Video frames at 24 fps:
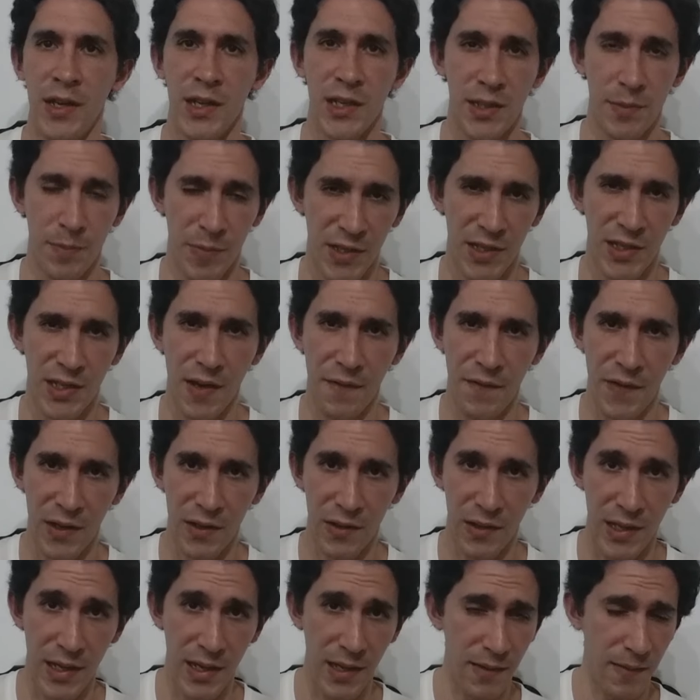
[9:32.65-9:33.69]

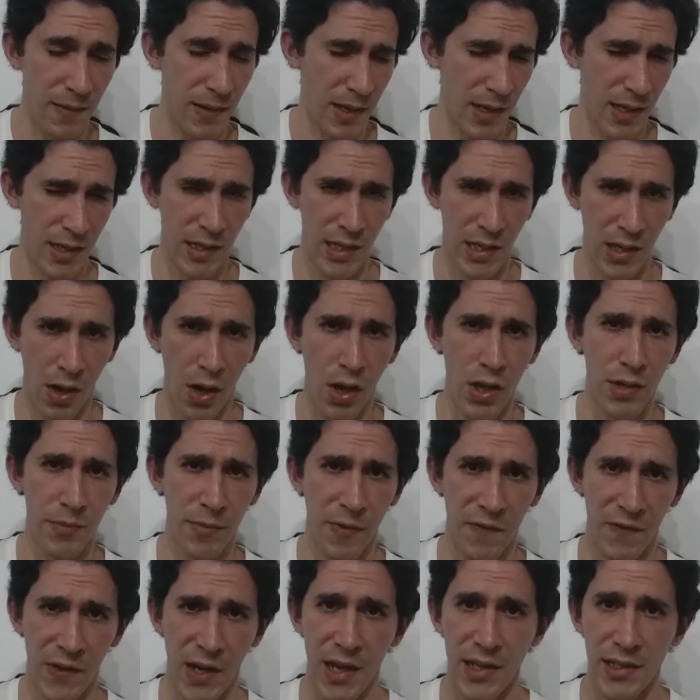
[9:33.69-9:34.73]
Specifically, in the
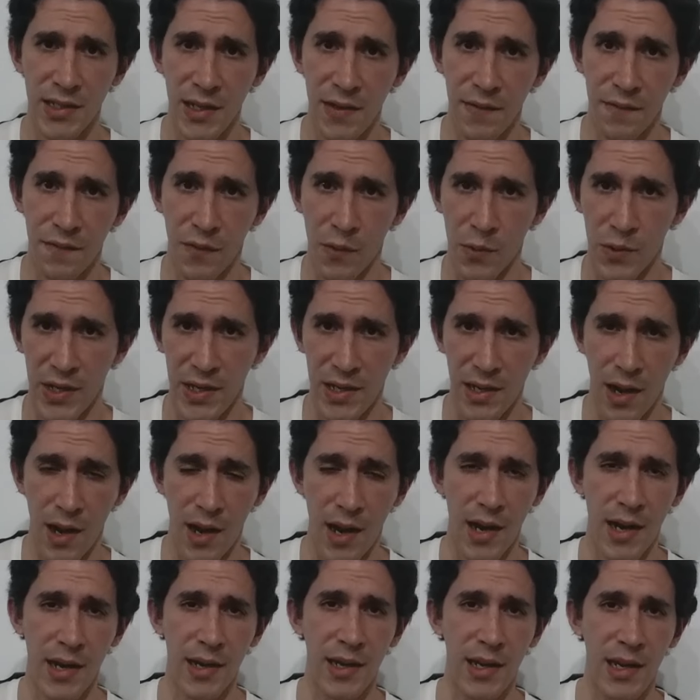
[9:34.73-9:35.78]
autumn of
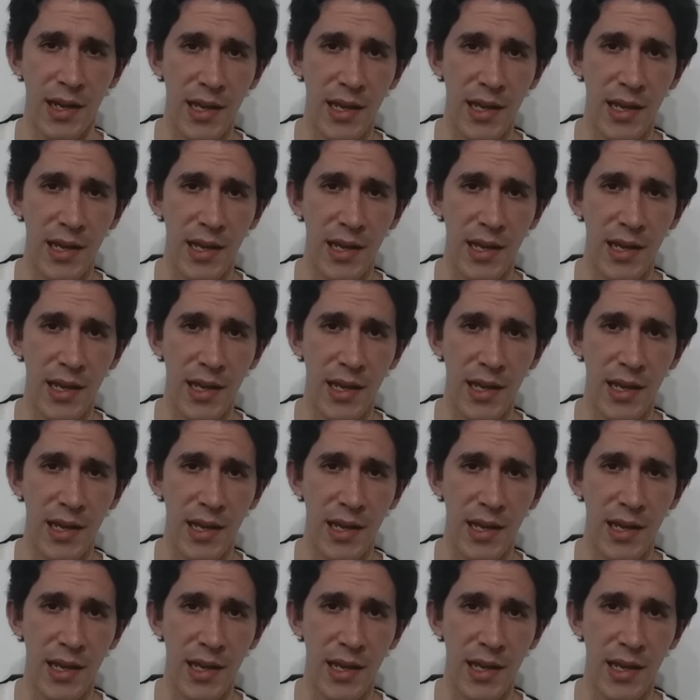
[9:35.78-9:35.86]
1949,